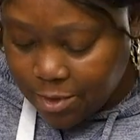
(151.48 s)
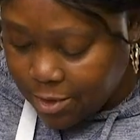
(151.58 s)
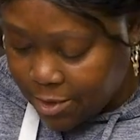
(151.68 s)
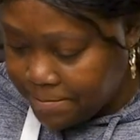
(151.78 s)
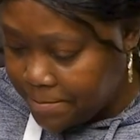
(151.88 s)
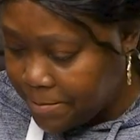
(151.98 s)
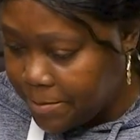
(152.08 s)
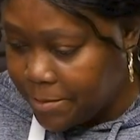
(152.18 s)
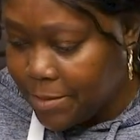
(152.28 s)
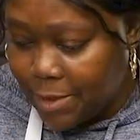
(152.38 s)
Yep,
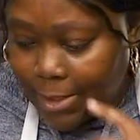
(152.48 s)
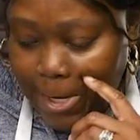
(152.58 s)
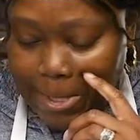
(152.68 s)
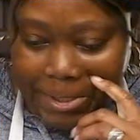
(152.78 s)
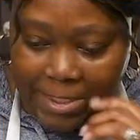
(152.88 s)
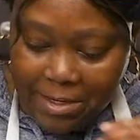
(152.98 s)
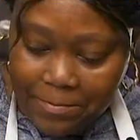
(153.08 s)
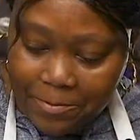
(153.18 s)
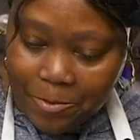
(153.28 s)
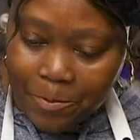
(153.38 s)
that is it.
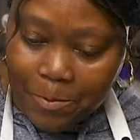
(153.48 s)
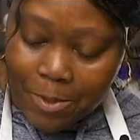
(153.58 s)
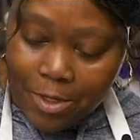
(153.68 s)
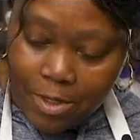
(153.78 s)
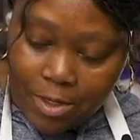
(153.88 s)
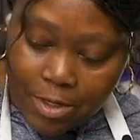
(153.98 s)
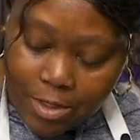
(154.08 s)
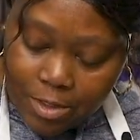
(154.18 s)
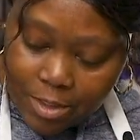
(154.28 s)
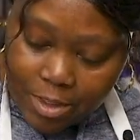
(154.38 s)

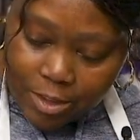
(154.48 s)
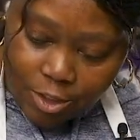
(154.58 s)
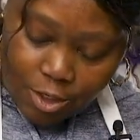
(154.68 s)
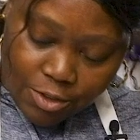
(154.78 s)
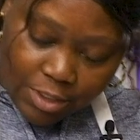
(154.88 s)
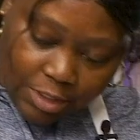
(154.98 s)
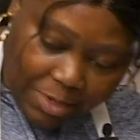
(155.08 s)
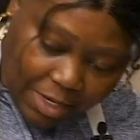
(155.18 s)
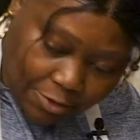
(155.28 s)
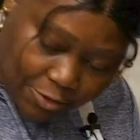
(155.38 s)
Let's turn this
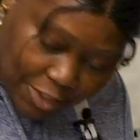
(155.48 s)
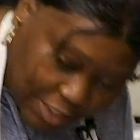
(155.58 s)
back on